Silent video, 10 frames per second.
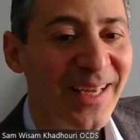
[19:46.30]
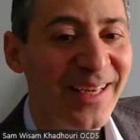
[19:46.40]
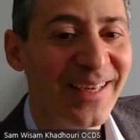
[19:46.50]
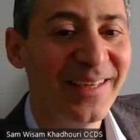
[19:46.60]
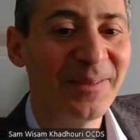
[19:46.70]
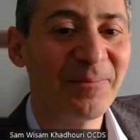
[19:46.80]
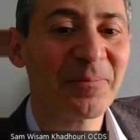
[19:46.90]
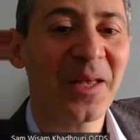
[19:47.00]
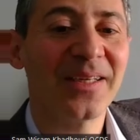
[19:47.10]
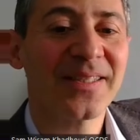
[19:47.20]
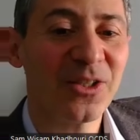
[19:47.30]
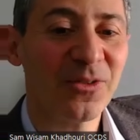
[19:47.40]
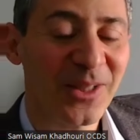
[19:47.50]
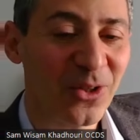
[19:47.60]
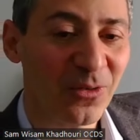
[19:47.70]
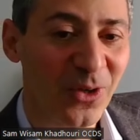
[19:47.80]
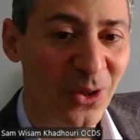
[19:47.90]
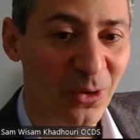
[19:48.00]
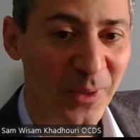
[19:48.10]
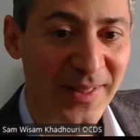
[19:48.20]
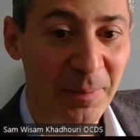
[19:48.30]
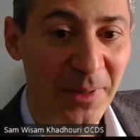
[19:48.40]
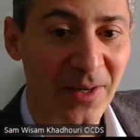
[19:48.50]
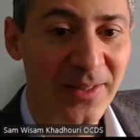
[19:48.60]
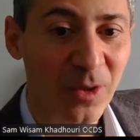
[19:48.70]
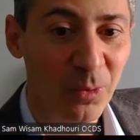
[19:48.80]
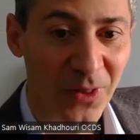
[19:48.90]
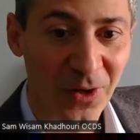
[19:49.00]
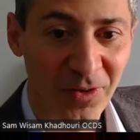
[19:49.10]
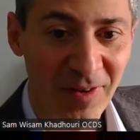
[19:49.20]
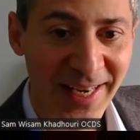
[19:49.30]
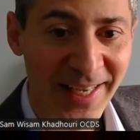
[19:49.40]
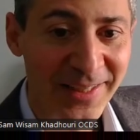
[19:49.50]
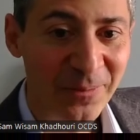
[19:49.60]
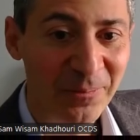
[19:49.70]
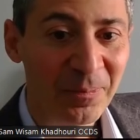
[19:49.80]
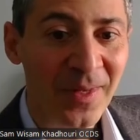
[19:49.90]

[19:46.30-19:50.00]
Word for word: um, a servant of God, Luisa Piccarreta, with her relic,